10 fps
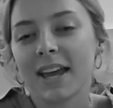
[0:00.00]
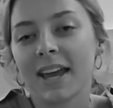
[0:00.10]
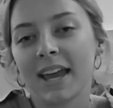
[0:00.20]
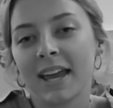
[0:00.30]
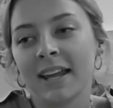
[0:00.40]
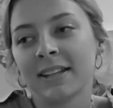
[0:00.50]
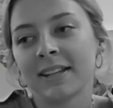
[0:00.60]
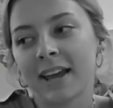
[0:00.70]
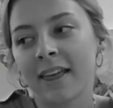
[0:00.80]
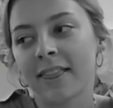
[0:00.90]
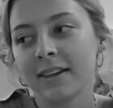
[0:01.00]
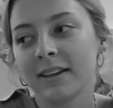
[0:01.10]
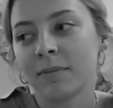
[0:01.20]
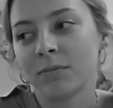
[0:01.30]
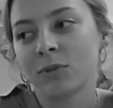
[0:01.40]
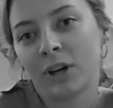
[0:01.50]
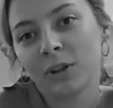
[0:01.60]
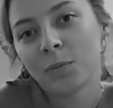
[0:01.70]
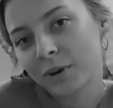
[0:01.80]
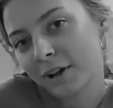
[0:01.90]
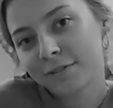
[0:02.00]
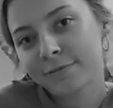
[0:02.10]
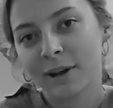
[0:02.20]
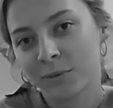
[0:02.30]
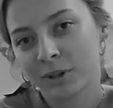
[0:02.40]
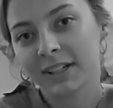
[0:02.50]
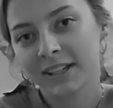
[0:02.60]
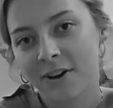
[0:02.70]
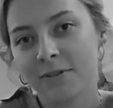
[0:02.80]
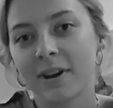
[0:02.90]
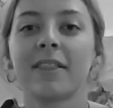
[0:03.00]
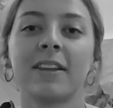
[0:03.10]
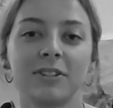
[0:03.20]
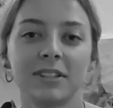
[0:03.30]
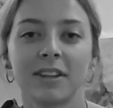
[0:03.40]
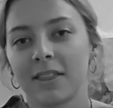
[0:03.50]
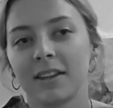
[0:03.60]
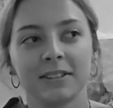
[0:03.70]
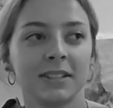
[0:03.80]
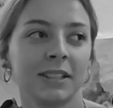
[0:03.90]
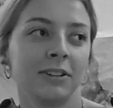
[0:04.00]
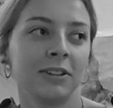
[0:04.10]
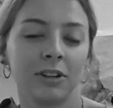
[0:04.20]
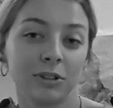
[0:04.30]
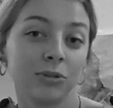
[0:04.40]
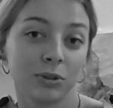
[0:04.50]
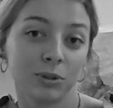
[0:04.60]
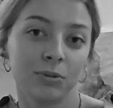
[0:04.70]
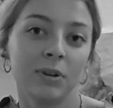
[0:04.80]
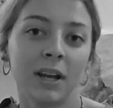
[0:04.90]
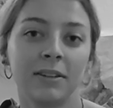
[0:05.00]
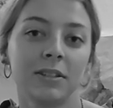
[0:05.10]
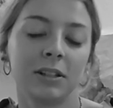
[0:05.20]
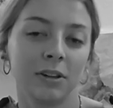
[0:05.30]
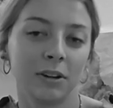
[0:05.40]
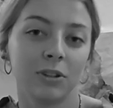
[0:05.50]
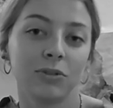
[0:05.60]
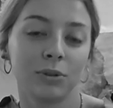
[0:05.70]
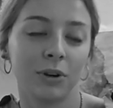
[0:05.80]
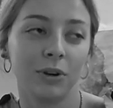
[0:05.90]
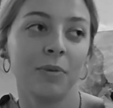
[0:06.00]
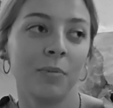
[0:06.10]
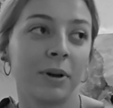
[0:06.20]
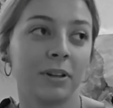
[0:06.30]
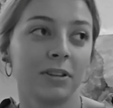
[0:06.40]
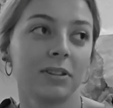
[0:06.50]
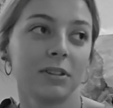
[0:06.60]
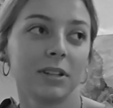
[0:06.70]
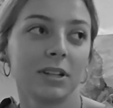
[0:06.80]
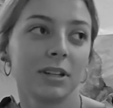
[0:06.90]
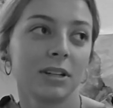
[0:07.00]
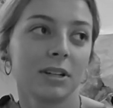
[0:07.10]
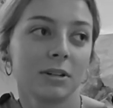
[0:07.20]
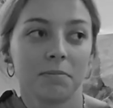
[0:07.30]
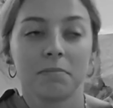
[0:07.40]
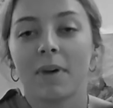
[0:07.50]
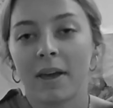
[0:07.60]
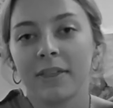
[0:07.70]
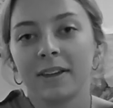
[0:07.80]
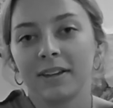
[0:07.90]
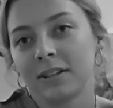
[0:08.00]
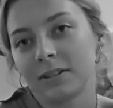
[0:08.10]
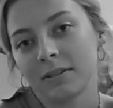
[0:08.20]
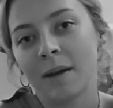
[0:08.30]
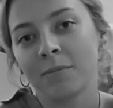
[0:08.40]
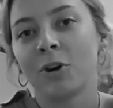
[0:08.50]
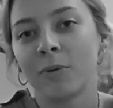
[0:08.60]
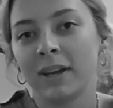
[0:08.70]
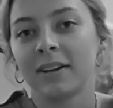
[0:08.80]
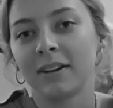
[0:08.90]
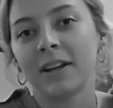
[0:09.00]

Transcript: and I think I'm quite proud of my work now. There's still a lot to do and still a lot to learn, but I think I'm going